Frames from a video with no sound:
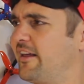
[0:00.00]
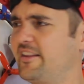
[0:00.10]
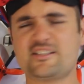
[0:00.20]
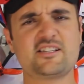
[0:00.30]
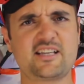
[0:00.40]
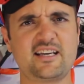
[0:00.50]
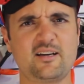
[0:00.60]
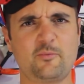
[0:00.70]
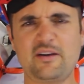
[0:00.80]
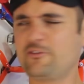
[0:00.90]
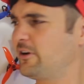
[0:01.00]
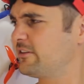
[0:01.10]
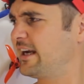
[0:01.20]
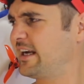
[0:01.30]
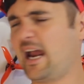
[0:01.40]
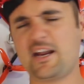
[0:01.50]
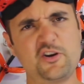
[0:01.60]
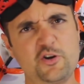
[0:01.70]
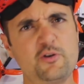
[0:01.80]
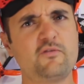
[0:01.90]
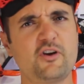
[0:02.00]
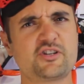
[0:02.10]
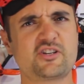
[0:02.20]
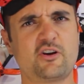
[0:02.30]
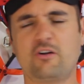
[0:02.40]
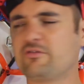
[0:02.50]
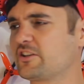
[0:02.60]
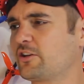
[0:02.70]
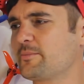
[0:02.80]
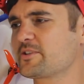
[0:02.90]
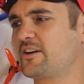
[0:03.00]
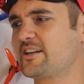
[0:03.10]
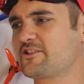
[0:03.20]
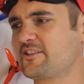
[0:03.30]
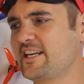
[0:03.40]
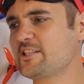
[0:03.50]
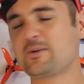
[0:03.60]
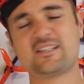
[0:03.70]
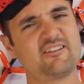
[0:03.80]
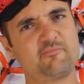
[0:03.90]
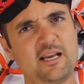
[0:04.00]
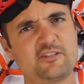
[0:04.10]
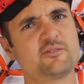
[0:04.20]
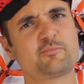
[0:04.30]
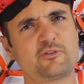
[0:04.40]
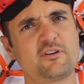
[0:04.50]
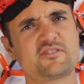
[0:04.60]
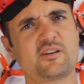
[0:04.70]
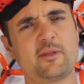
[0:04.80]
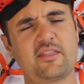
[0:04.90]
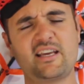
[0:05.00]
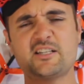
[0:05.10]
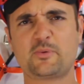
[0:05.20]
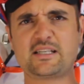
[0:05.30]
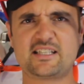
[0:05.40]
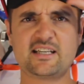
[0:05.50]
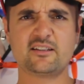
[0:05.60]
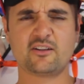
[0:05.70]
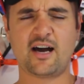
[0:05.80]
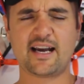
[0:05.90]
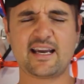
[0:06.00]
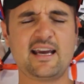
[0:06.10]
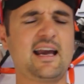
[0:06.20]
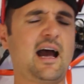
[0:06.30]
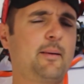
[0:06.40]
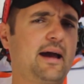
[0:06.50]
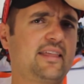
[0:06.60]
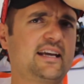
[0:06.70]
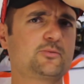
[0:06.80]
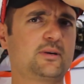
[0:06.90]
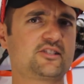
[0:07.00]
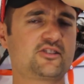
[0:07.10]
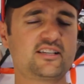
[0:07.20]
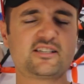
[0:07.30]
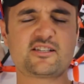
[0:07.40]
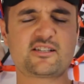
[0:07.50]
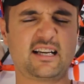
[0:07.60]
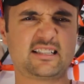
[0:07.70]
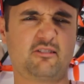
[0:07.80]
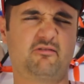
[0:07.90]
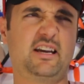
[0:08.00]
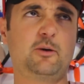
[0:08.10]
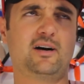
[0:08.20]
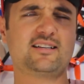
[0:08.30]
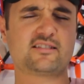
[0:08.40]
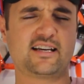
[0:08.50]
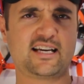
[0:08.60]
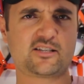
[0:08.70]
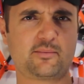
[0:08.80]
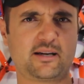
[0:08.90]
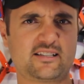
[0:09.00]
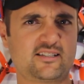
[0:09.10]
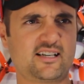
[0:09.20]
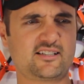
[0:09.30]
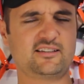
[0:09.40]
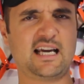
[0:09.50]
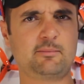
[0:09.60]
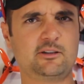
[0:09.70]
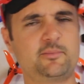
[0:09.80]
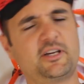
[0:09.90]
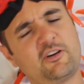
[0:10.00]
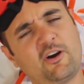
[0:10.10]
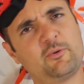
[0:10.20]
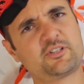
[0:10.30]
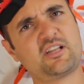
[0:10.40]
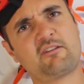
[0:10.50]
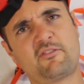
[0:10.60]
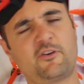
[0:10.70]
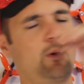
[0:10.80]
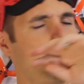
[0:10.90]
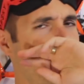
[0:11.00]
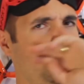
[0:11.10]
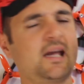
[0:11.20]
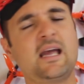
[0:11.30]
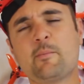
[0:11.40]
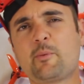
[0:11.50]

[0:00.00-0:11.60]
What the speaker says: this is it. We've got like a new version of the Topsky. So these ones are meant to improve some of the things we didn't like about these ones. So this is like the V1s, I guess I'm going to start to label them. You can go watch that review up there.